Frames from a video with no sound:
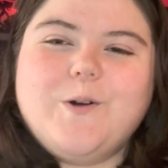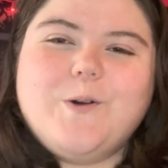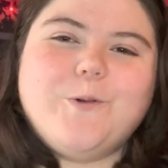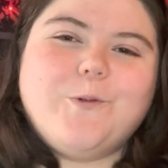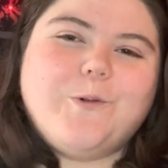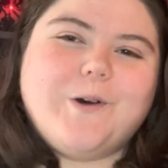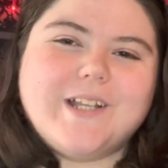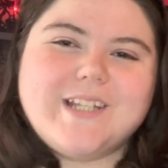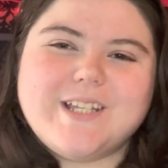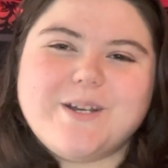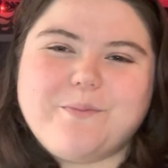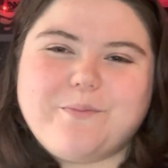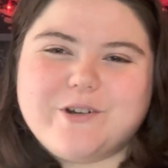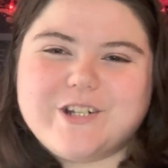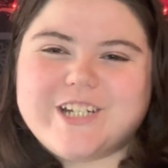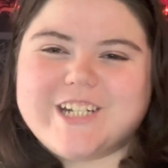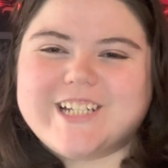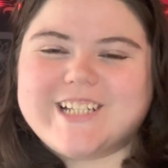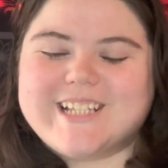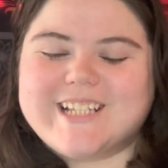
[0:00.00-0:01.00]
What's up,
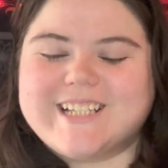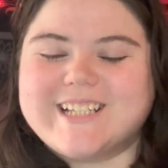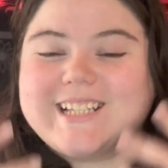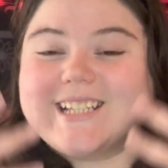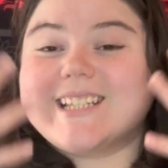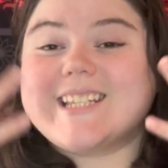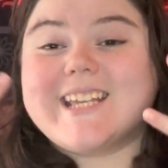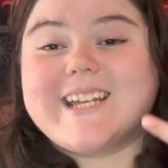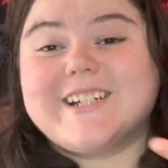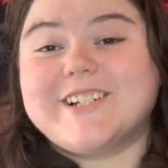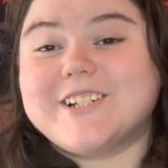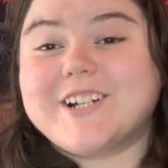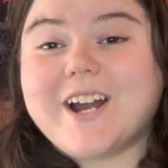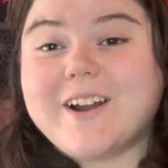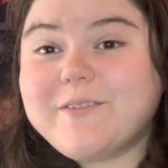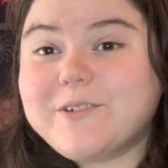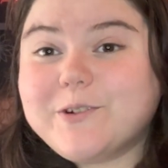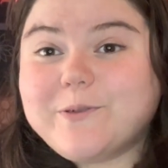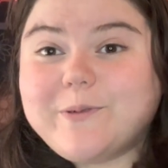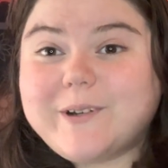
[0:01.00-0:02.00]
witches? This is the
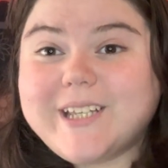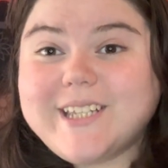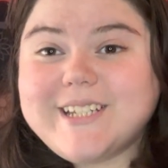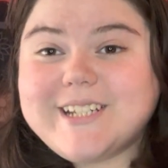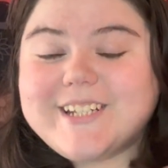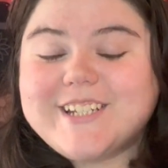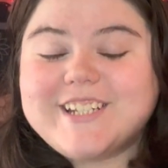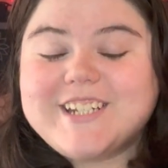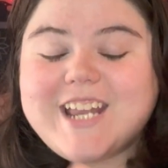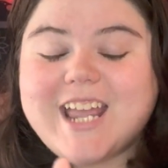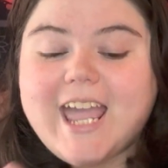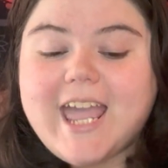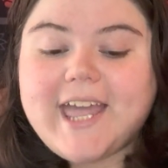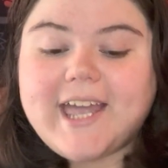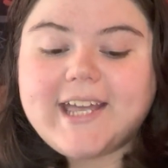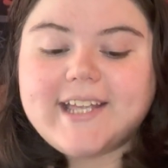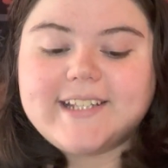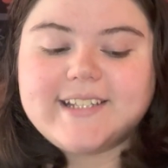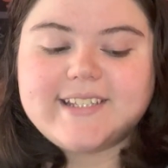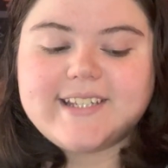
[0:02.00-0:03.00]
Undercover Witch,
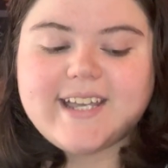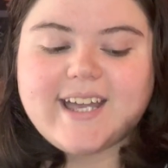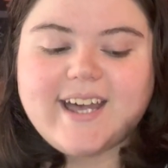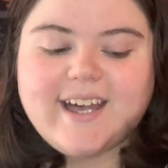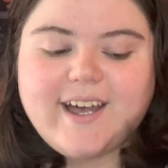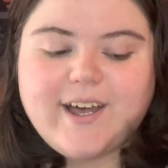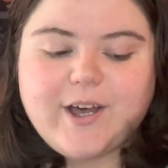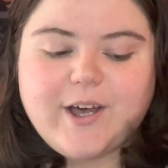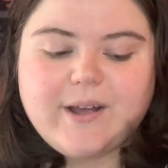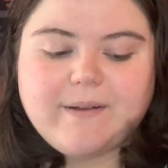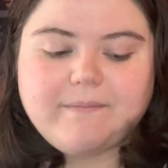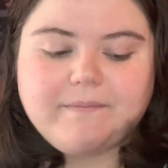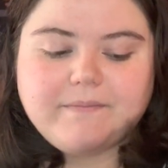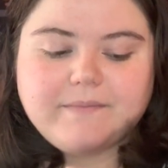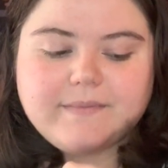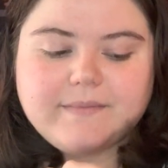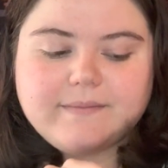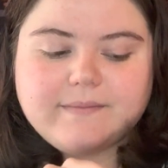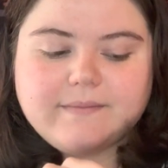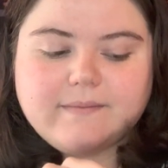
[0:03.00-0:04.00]
and
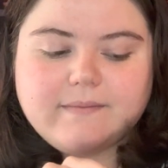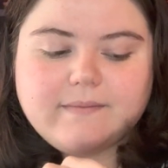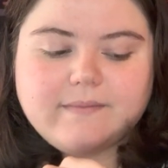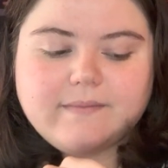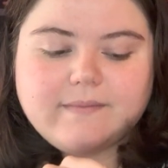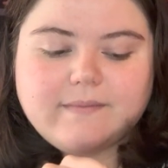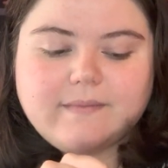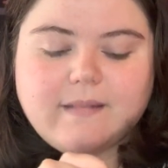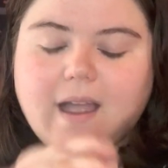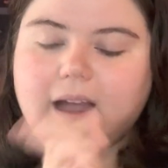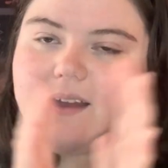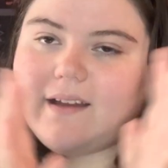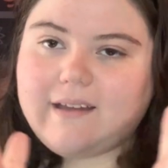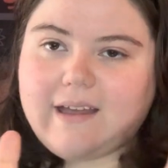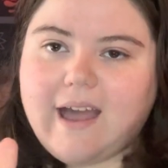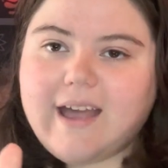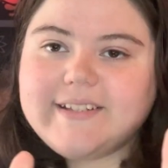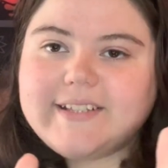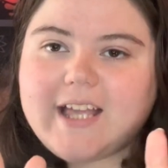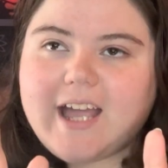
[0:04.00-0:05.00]

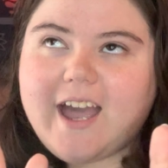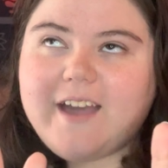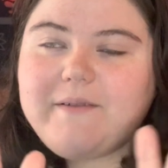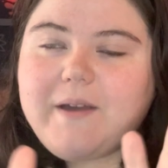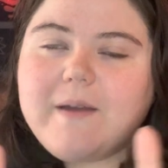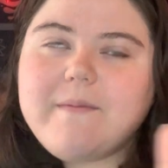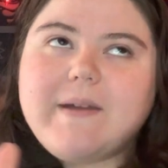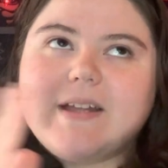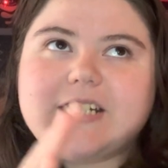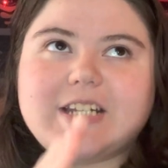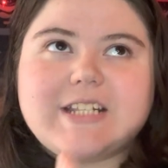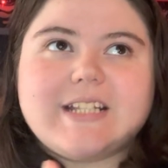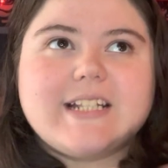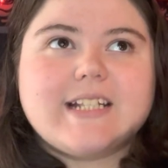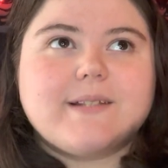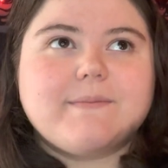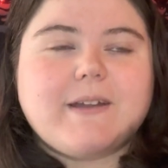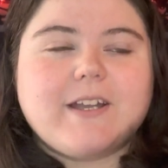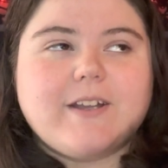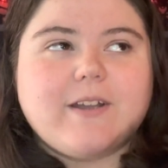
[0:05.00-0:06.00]
as I mentioned
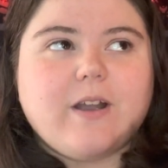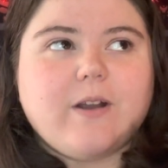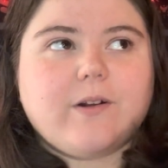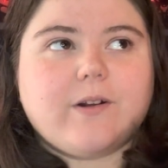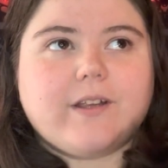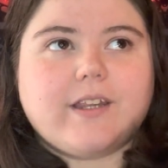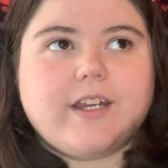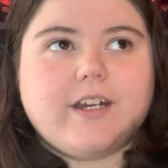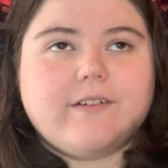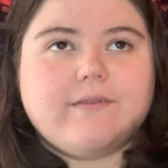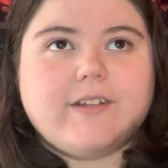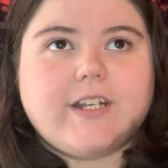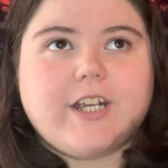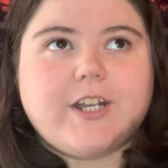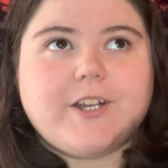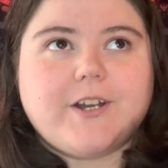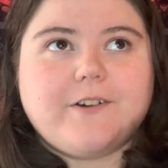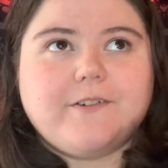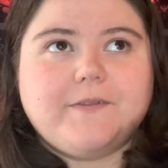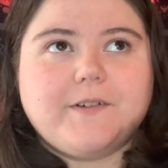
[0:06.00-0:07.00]
this in my earlier
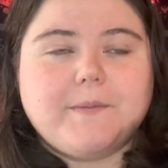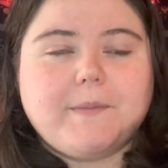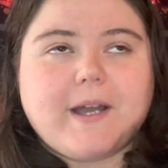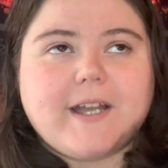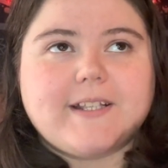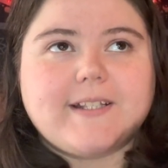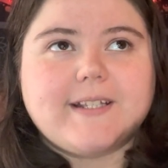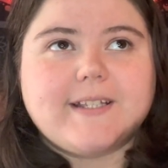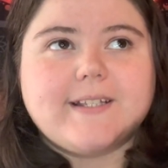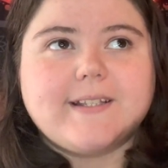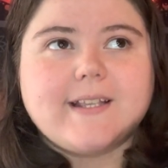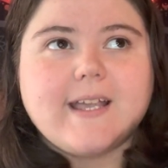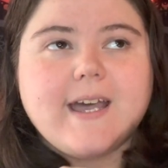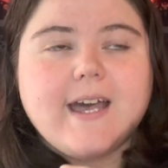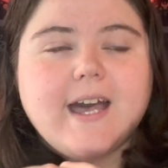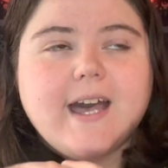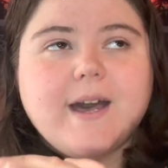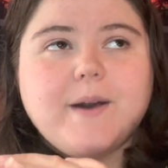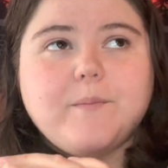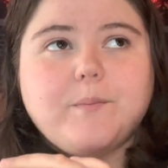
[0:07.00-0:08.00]
video for Pisces,
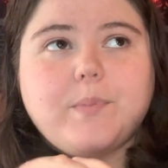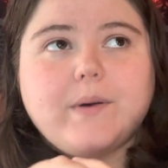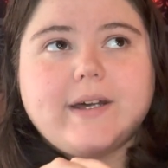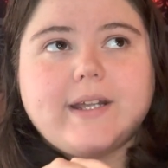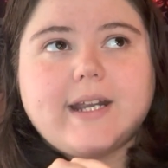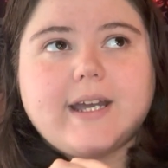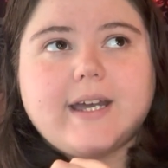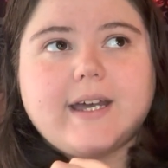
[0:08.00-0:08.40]
but